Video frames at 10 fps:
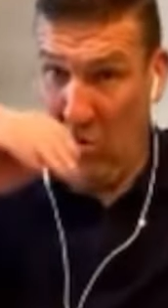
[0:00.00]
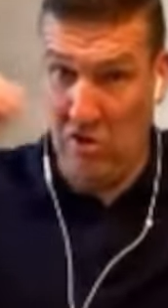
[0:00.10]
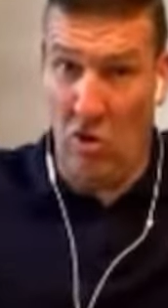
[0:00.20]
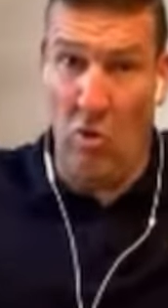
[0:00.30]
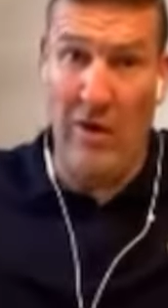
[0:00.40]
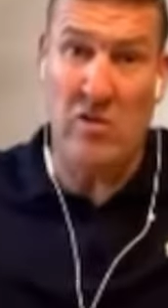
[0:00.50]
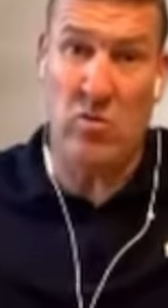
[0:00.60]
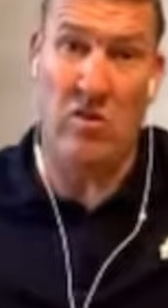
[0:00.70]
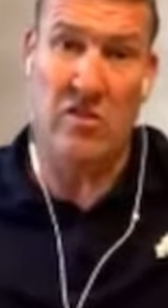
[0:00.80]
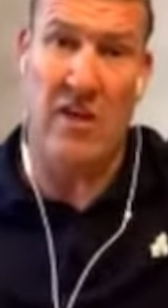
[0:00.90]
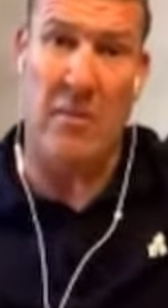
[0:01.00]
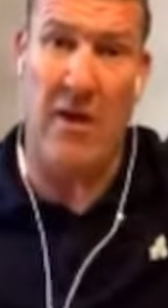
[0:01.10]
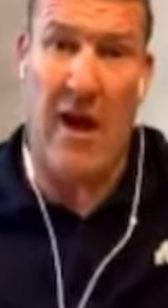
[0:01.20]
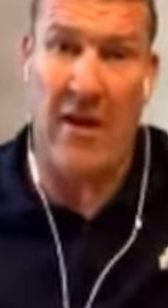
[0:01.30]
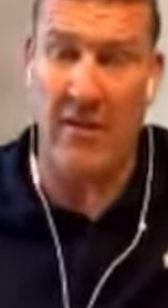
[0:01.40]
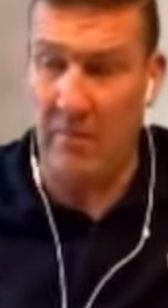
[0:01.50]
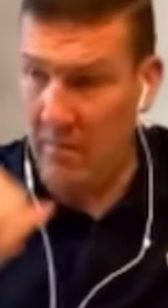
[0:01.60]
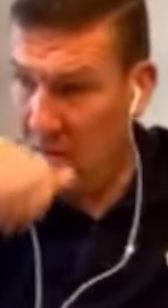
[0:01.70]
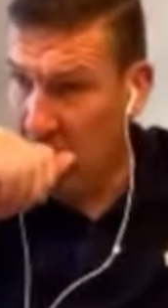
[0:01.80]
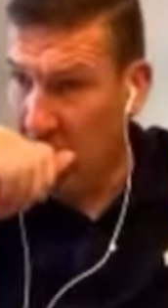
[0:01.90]
he was always one step ahead.
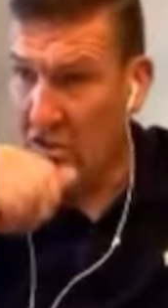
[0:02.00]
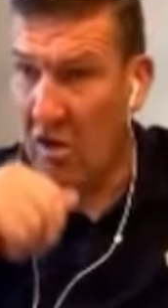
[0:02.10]
Uh-huh.